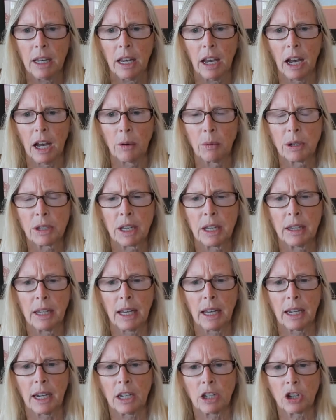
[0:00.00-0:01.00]
I was in the
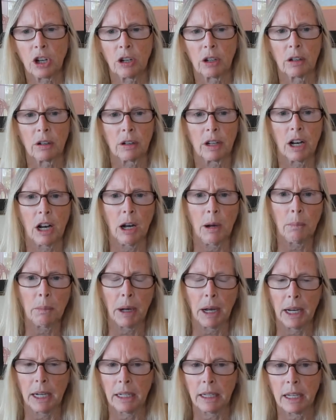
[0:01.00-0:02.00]
NHL
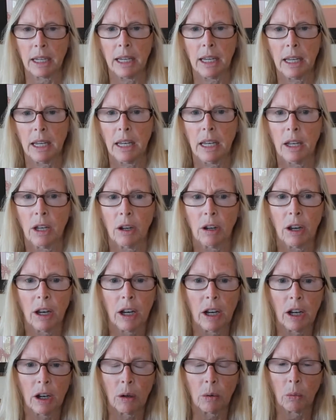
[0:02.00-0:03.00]
combine,
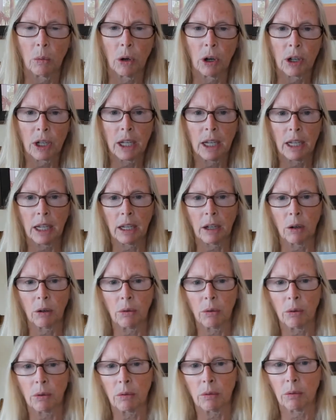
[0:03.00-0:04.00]
working
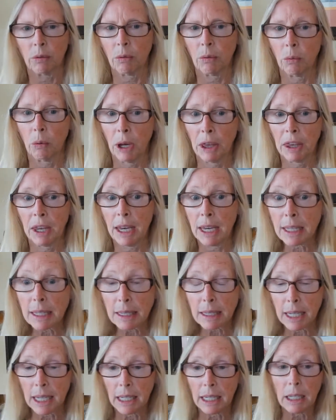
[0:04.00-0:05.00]
with his
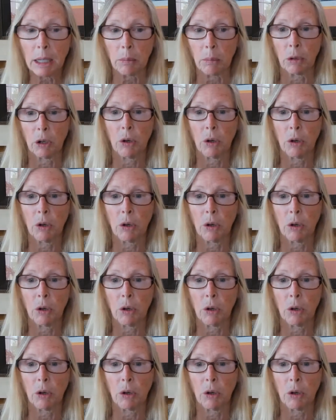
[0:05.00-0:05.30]
team